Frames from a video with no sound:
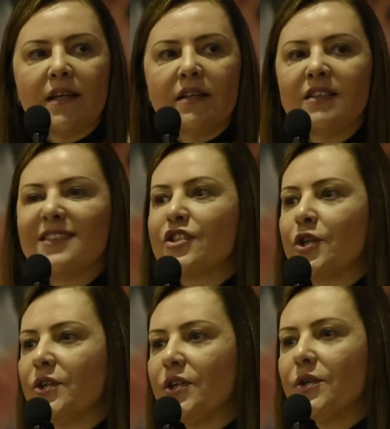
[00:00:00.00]
in
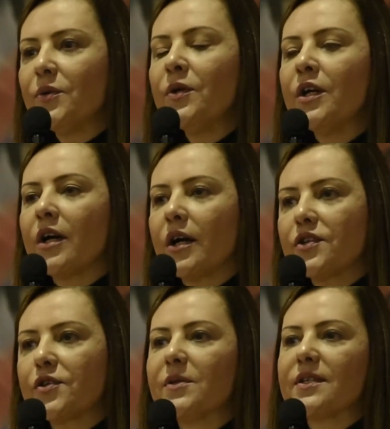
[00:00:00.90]
internal
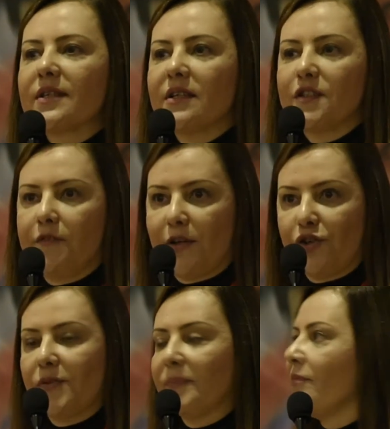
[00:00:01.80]
customer
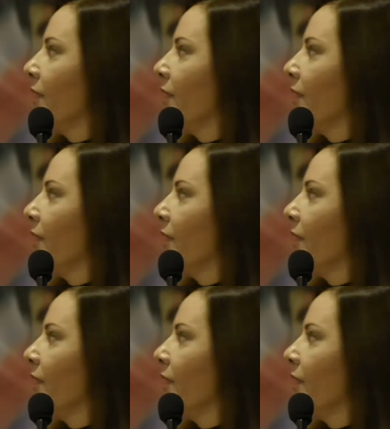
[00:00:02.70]
satisfaction.